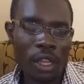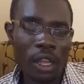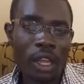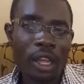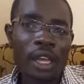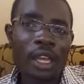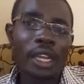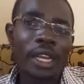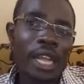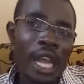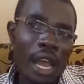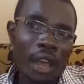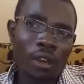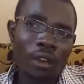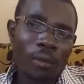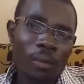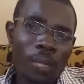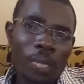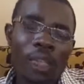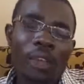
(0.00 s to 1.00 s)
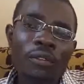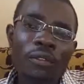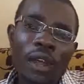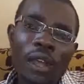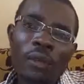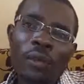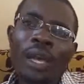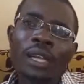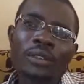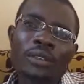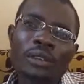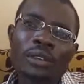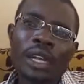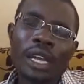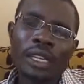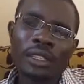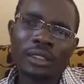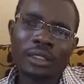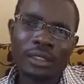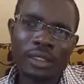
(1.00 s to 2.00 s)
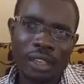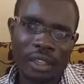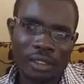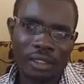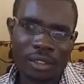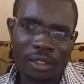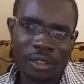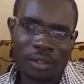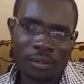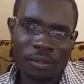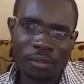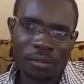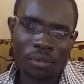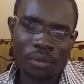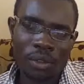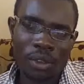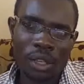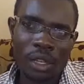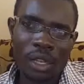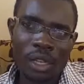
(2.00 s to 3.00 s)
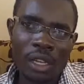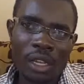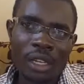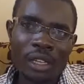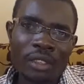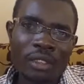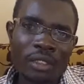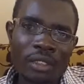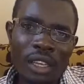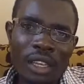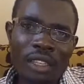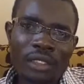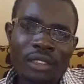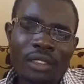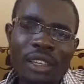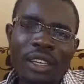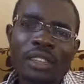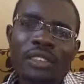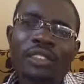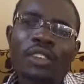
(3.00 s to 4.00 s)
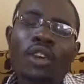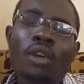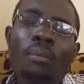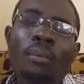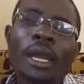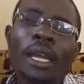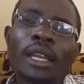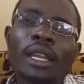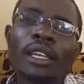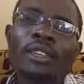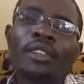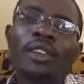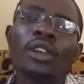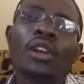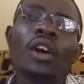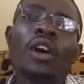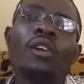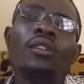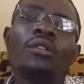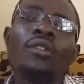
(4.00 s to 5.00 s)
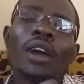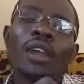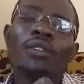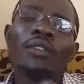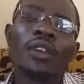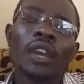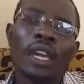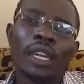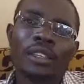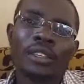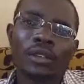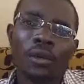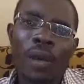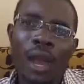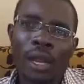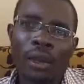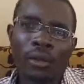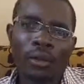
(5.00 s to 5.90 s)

Now, if I want to write 6, 6 is combination of 5 and 1.